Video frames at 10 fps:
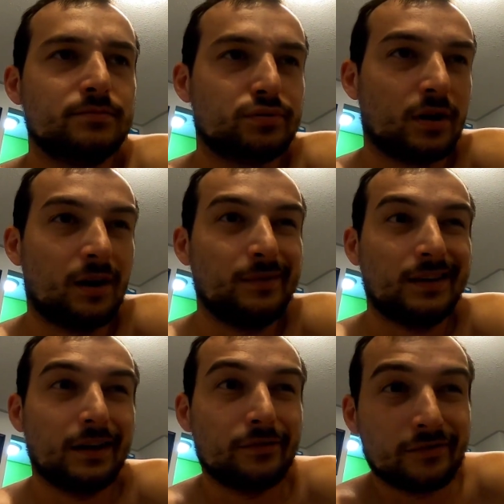probably
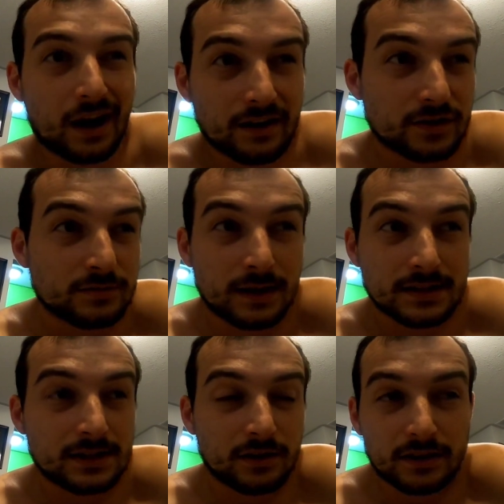like five-ish
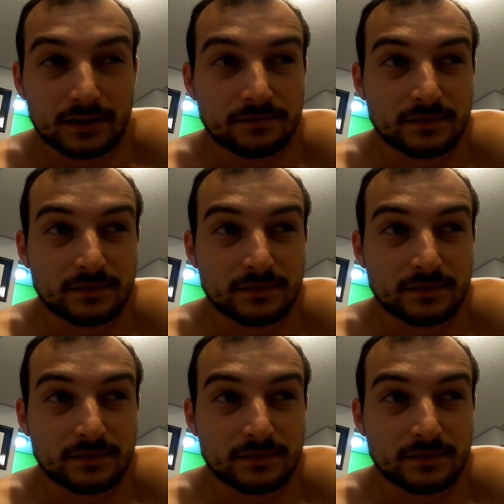minutes out of the